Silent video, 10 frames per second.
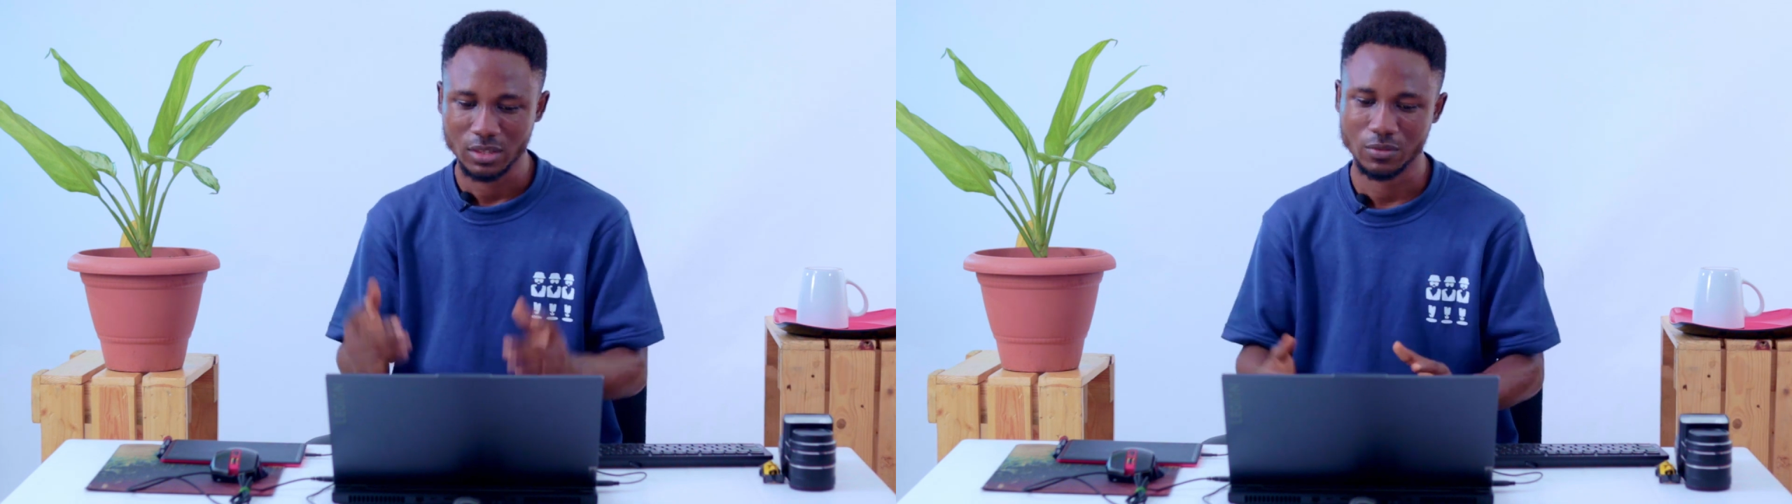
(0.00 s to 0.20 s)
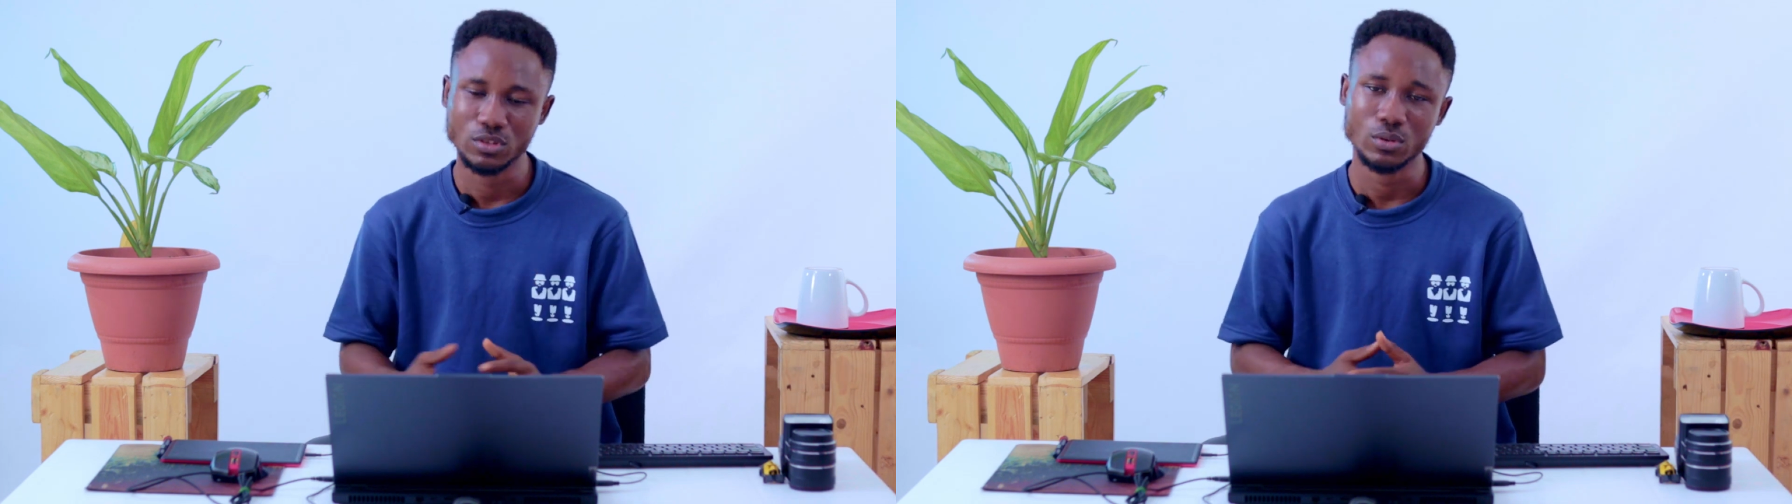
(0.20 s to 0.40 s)

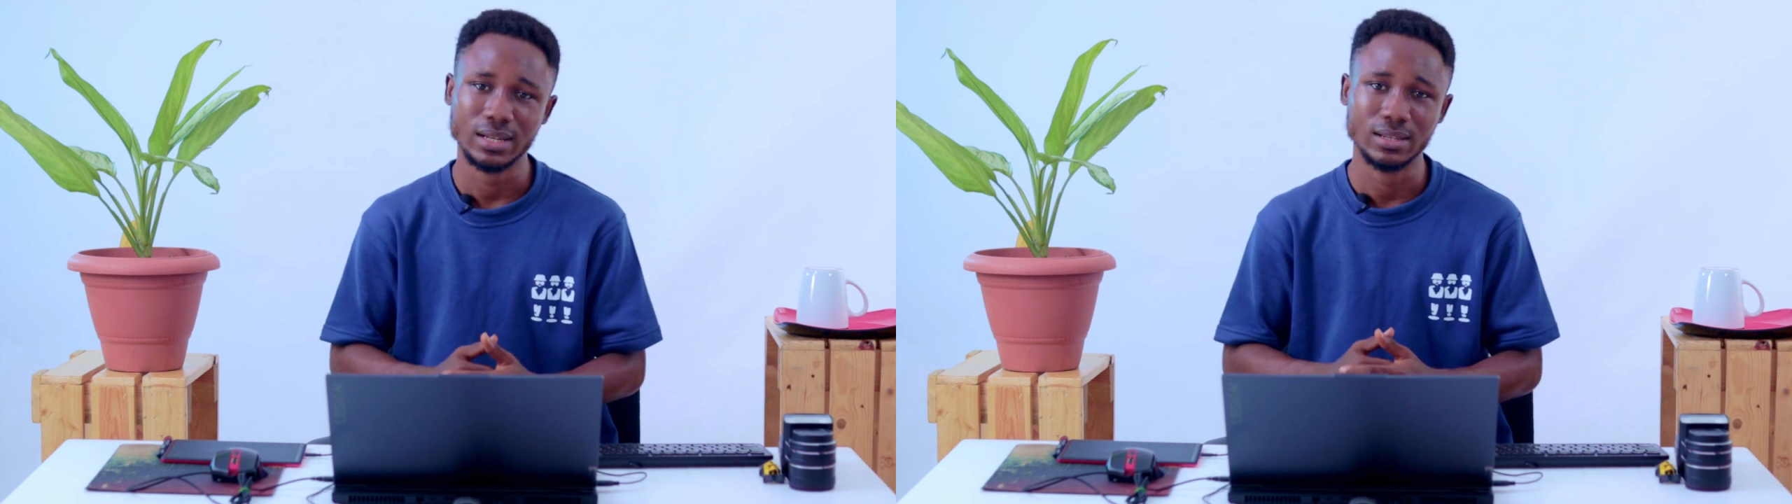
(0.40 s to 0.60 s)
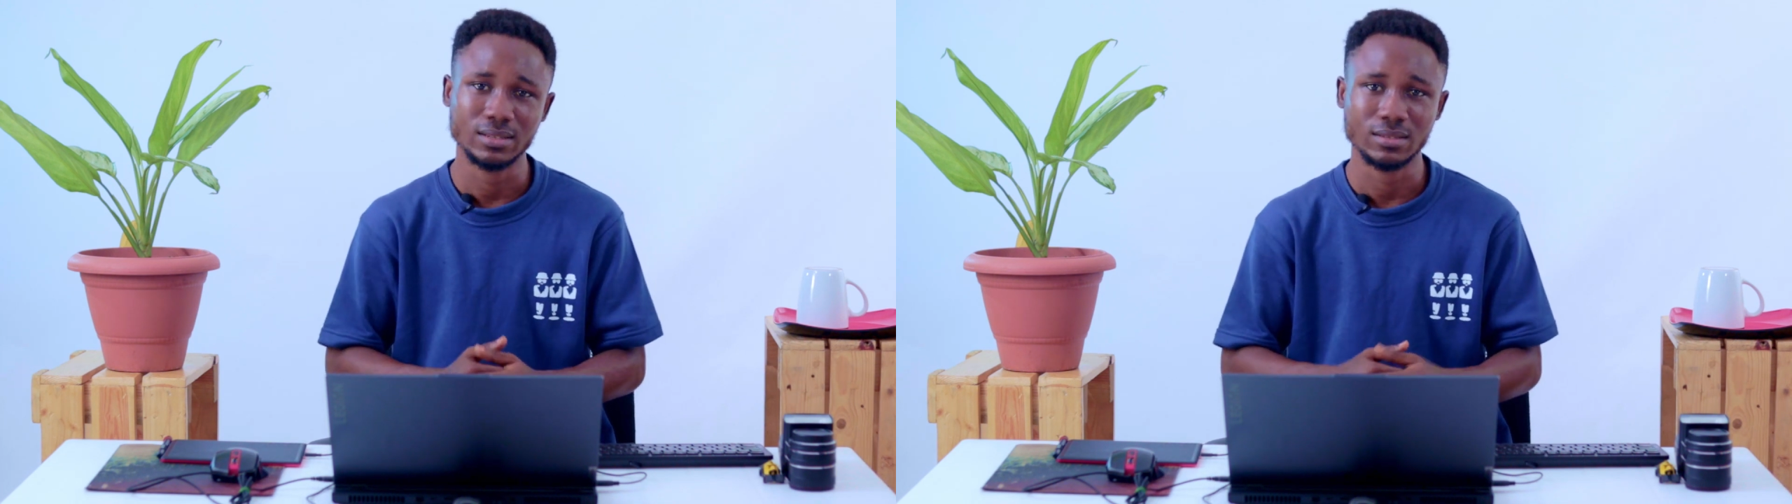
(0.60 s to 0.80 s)
the visual
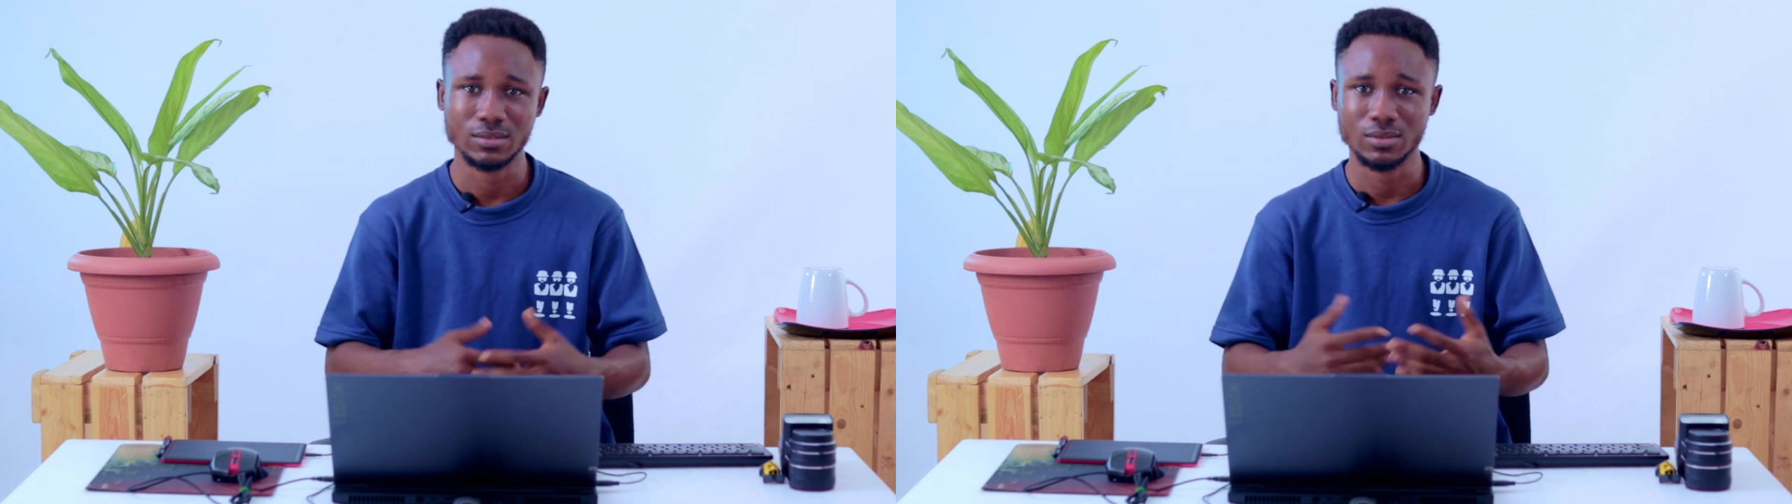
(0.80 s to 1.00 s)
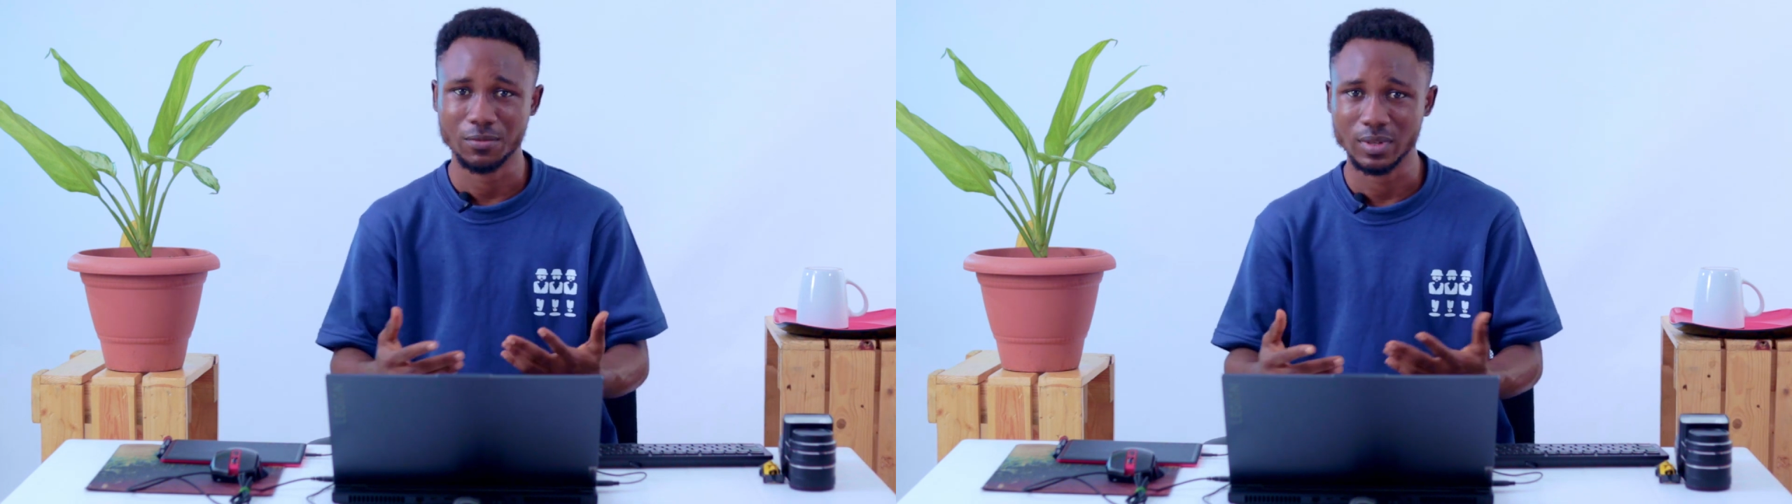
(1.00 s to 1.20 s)

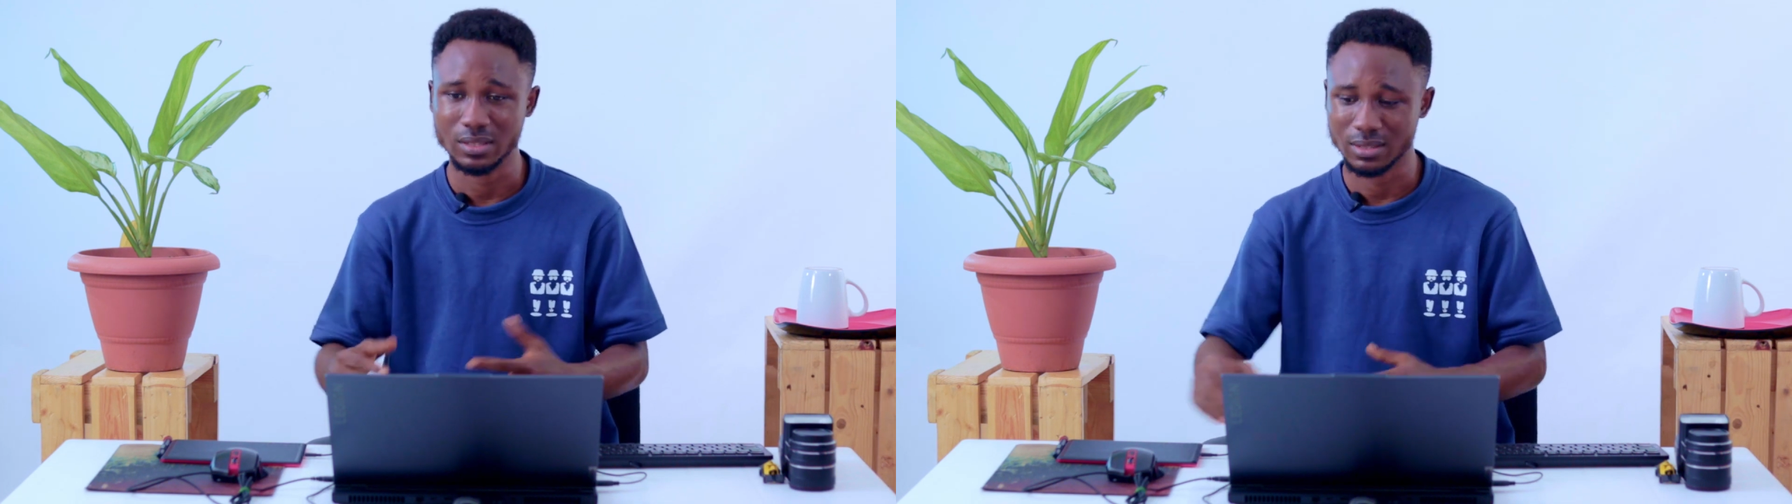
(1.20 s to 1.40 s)
identity graphic